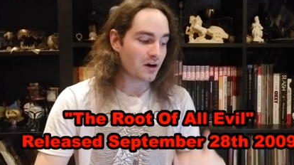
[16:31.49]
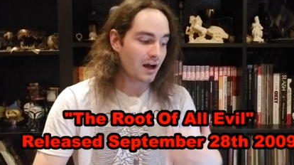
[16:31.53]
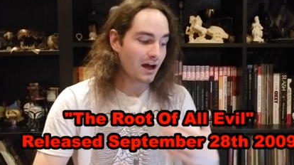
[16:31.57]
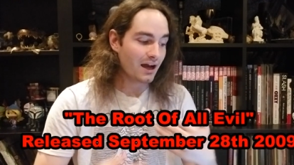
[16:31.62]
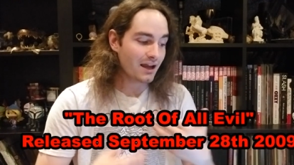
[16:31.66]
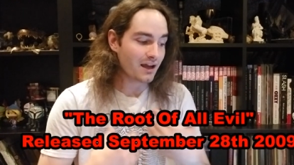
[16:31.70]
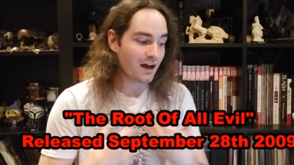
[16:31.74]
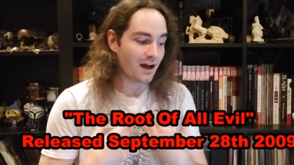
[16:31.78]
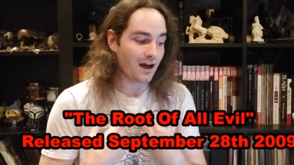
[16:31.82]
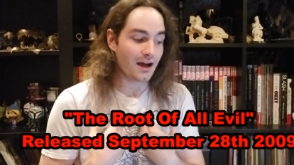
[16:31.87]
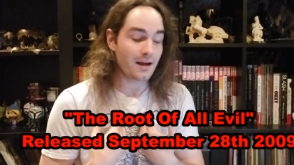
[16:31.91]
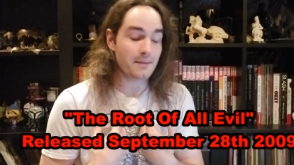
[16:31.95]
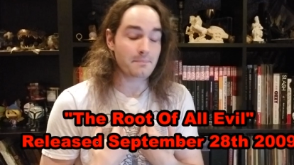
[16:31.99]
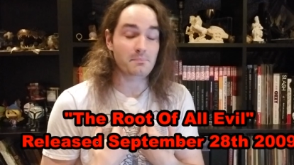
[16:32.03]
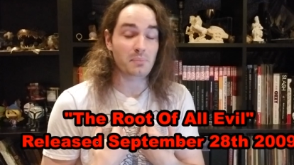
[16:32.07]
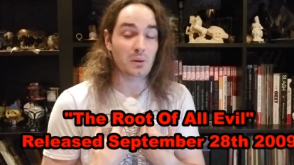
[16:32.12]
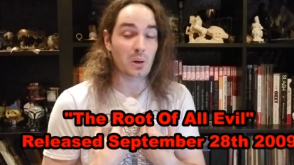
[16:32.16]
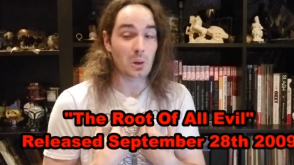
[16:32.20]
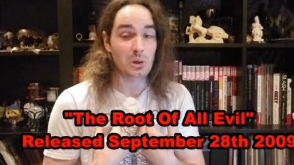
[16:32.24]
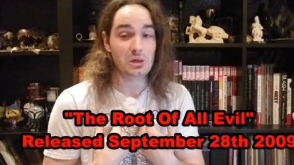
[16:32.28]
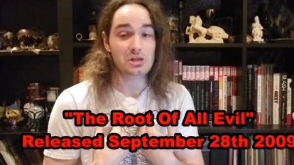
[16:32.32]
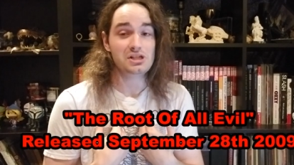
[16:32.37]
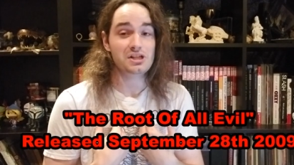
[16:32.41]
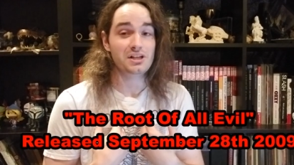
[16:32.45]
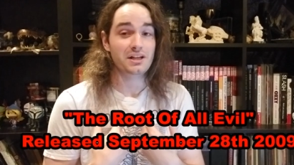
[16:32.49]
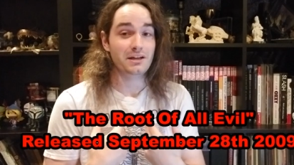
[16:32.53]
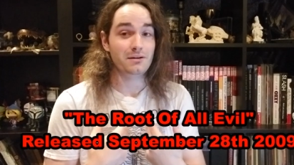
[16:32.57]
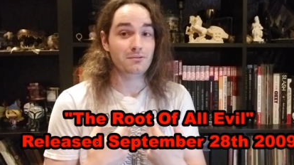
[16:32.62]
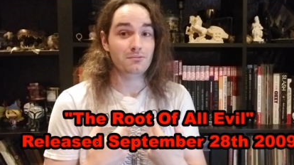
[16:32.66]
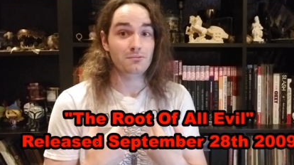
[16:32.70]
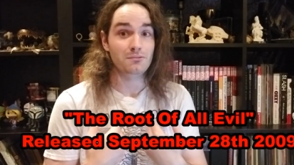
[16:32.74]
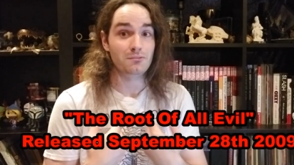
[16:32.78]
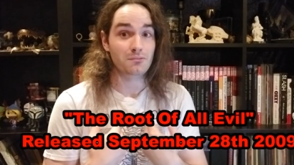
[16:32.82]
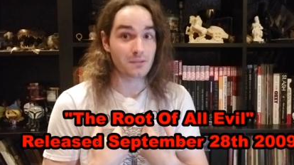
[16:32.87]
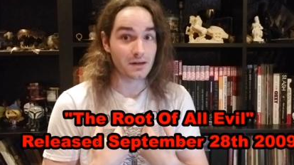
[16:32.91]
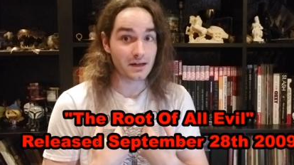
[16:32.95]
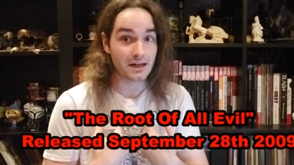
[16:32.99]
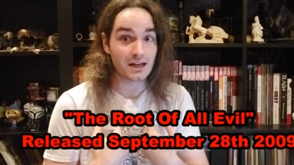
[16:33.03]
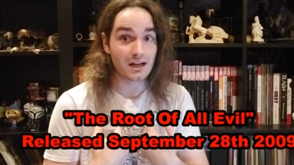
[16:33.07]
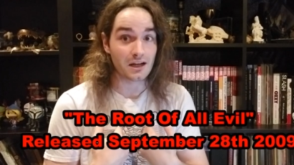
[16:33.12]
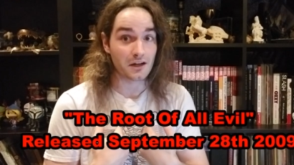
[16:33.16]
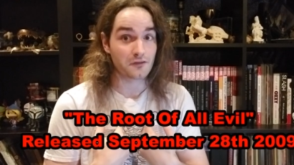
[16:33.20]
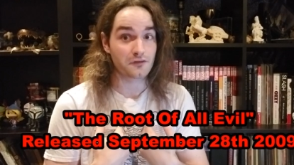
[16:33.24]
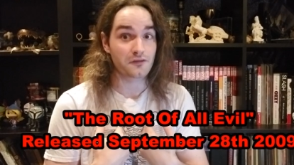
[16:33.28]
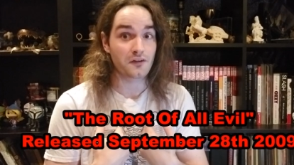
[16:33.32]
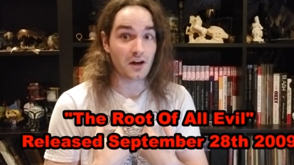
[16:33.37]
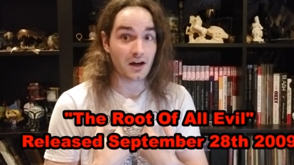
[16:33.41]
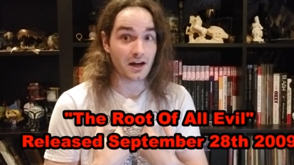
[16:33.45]
I, I personally
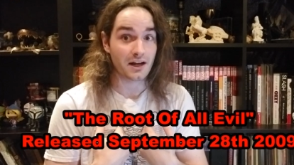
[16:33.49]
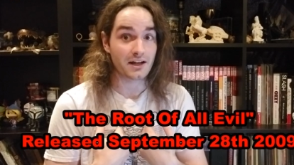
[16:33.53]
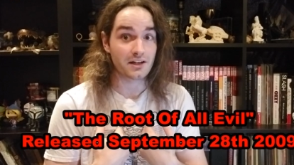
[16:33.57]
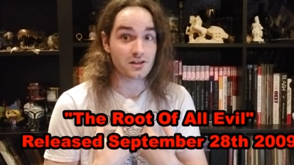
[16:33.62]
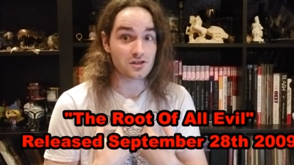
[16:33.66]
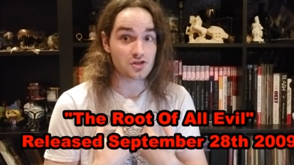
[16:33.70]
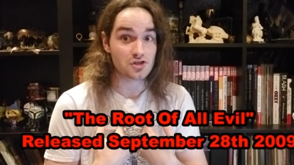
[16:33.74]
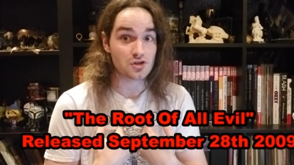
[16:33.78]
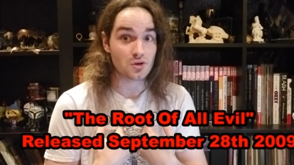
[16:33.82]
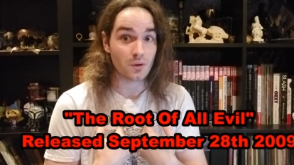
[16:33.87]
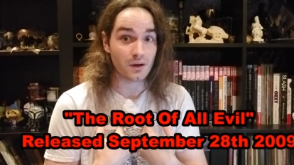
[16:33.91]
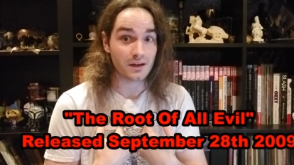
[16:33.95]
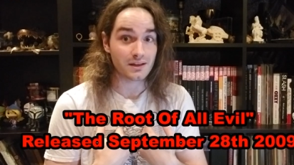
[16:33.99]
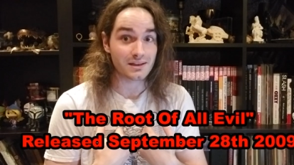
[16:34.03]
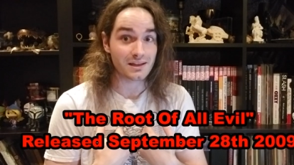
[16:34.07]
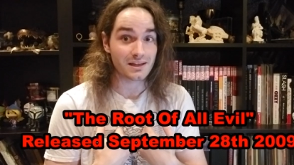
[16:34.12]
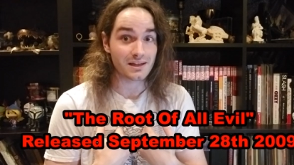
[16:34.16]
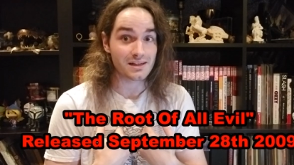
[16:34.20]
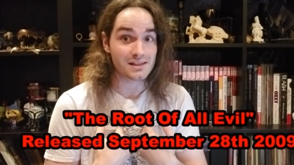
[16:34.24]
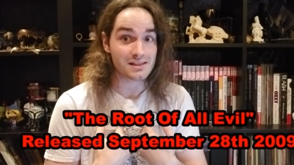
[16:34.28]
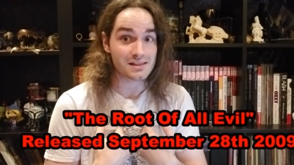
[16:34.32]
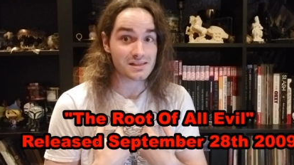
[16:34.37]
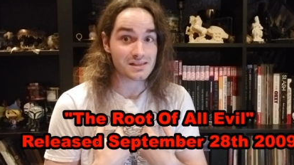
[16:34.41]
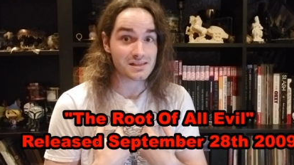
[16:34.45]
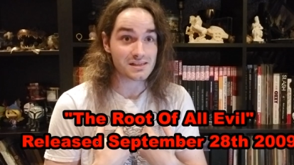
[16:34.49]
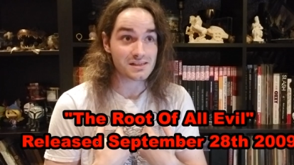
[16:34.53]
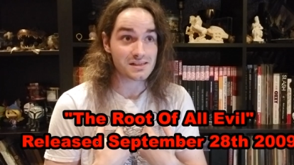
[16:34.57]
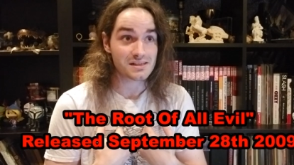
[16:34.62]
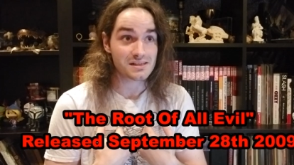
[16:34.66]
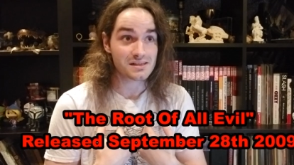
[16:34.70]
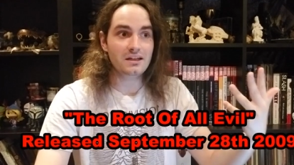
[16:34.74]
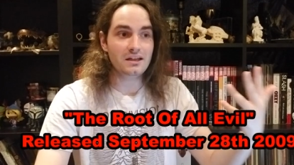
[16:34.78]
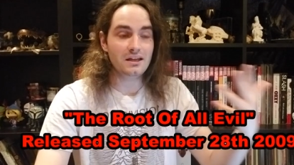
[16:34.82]
really fucking enjoyed this.